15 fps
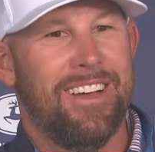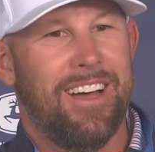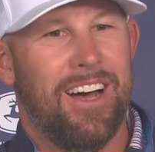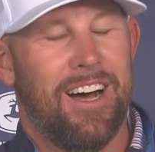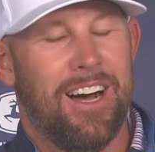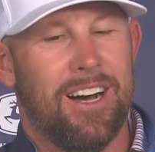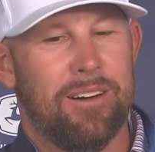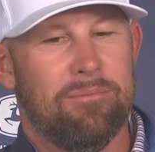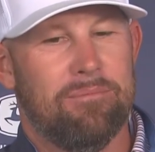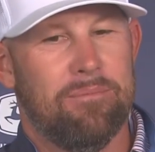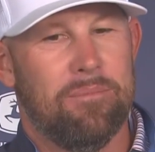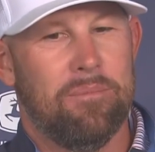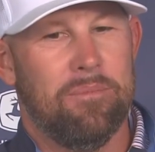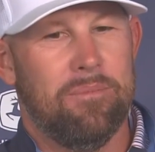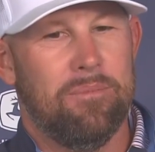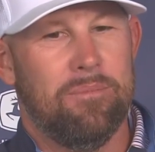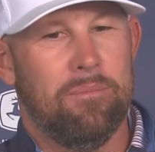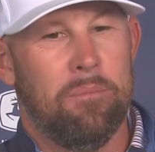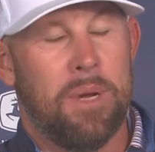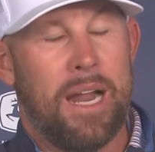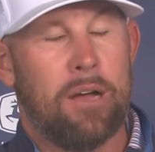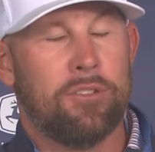
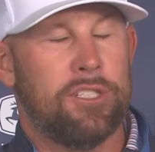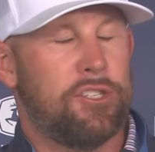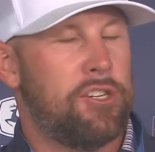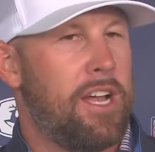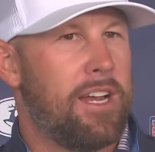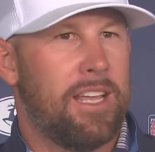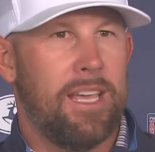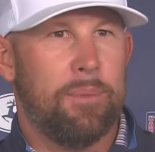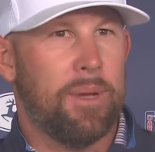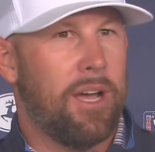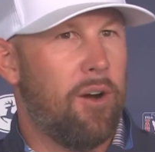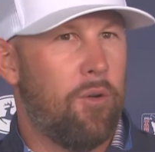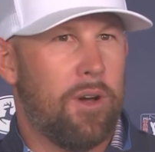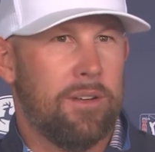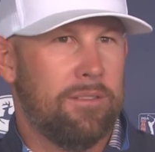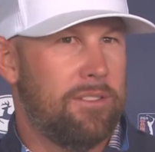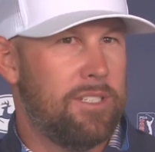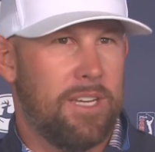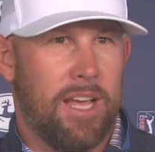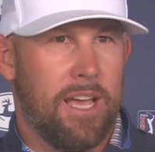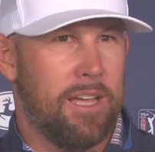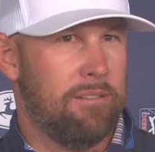But I was just trying to keep it going
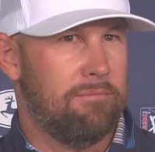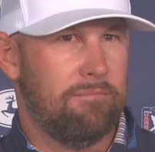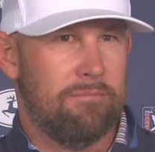today.